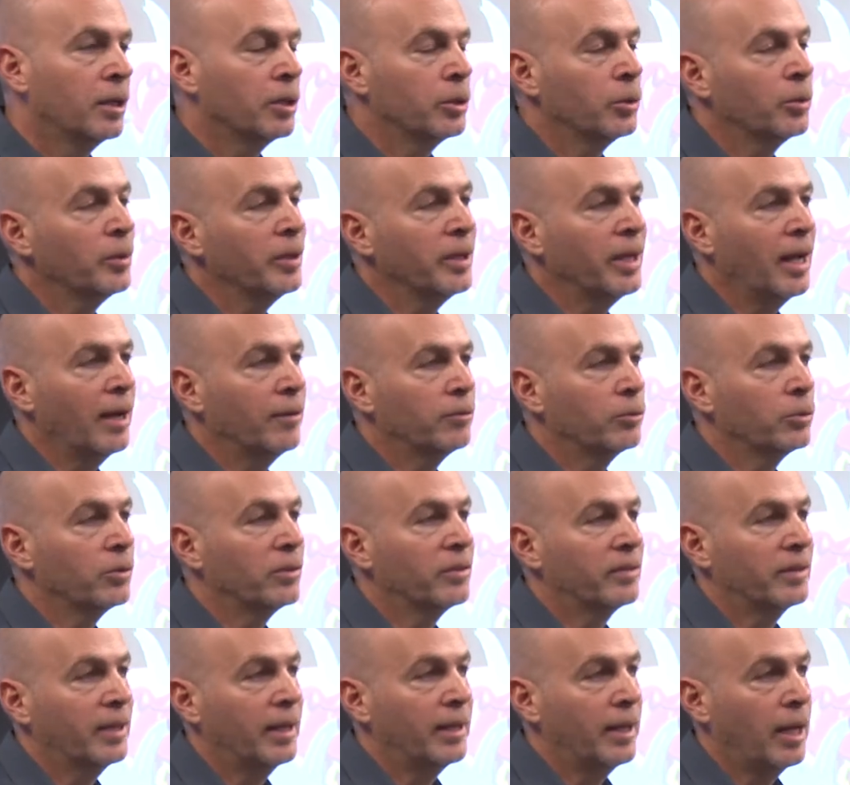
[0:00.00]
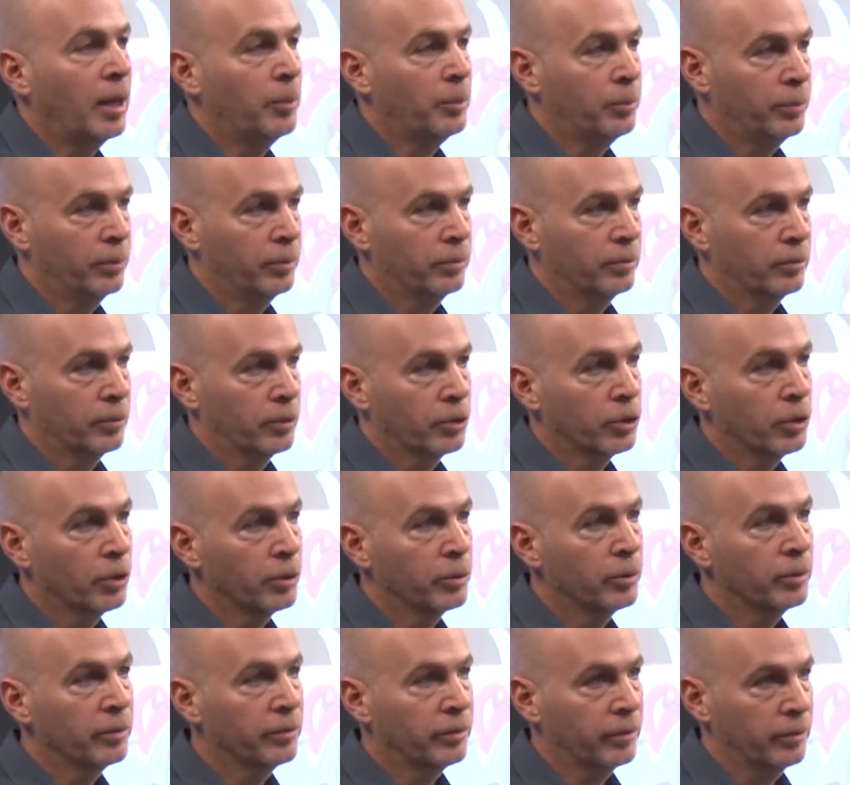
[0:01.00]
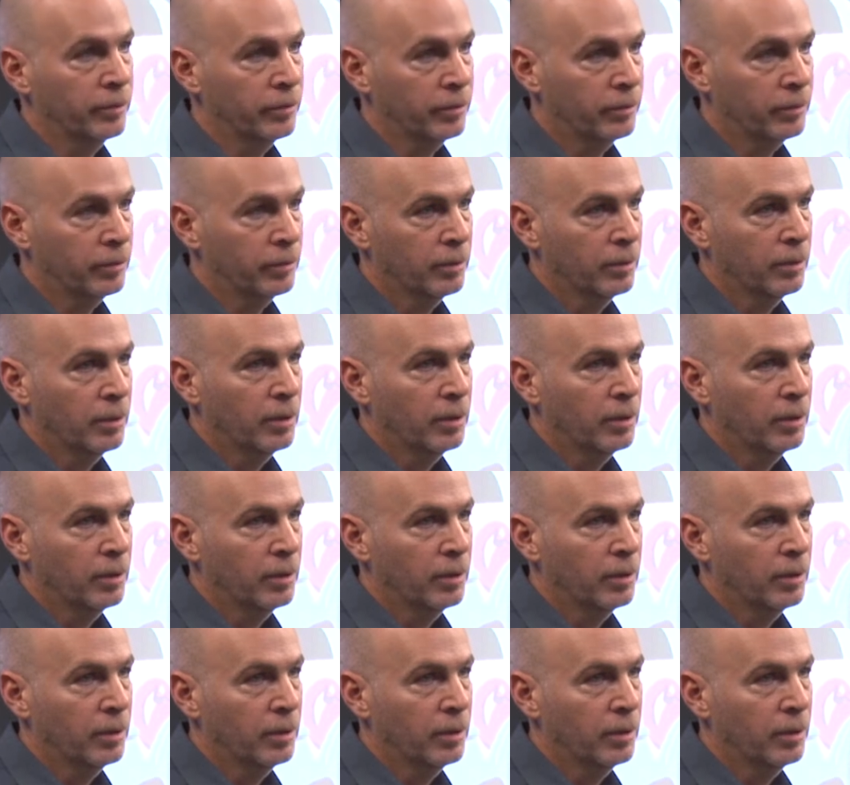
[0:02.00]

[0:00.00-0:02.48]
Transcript: you really have to set up your users.